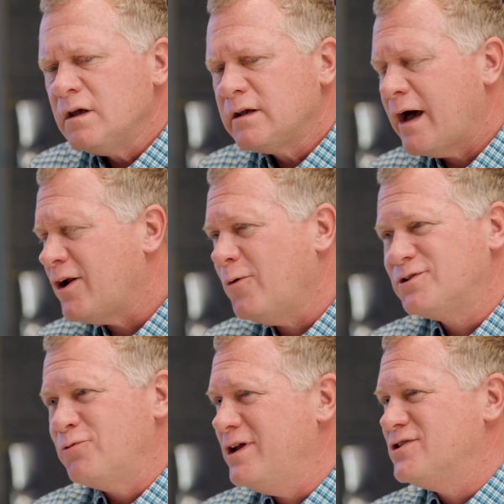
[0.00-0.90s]
God
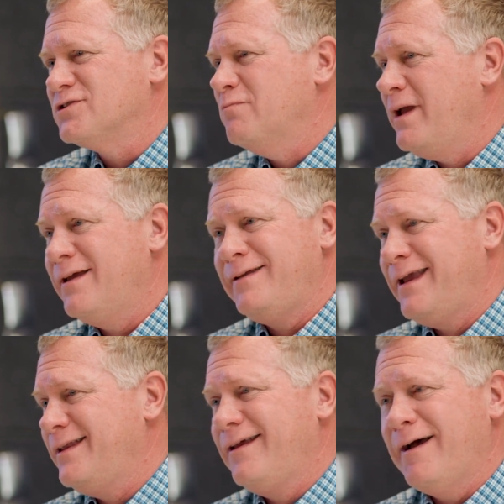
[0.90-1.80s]
always reaches me, and
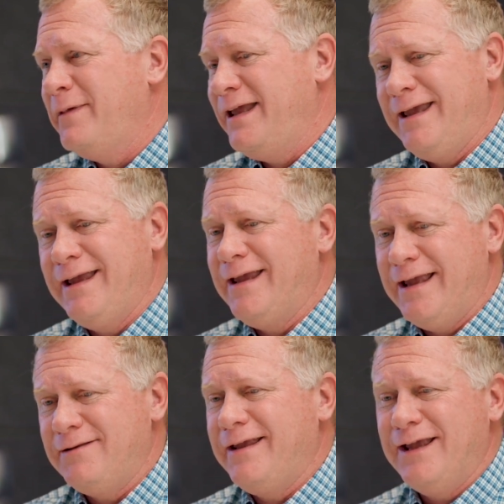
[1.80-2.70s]

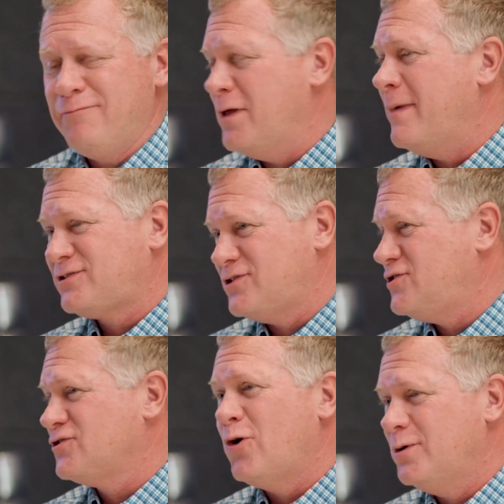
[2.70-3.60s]
the
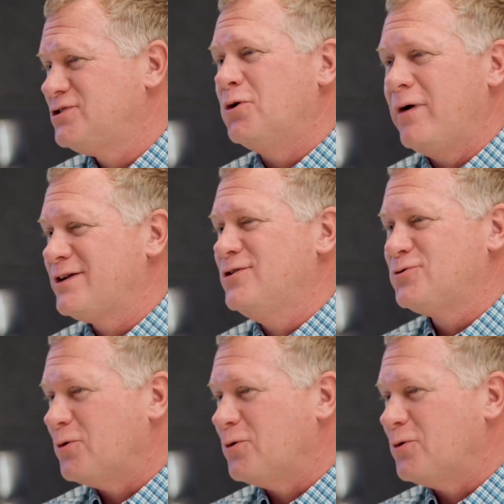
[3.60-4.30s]
message is always directed